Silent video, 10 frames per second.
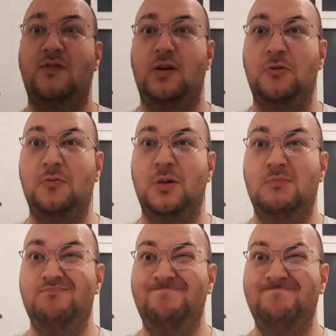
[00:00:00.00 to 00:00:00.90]
foam.
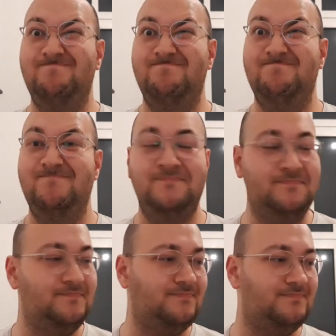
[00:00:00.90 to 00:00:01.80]
Mm.
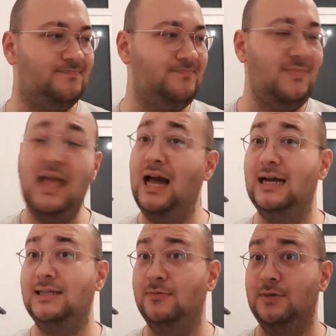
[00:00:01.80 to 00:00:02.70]

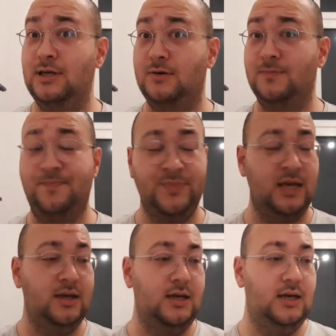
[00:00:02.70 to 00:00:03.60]
I don't know.
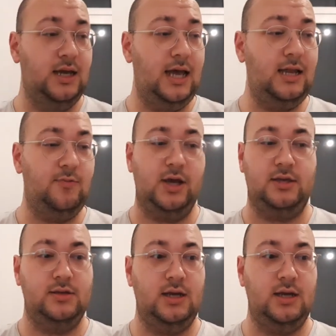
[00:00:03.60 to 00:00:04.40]
Anyway,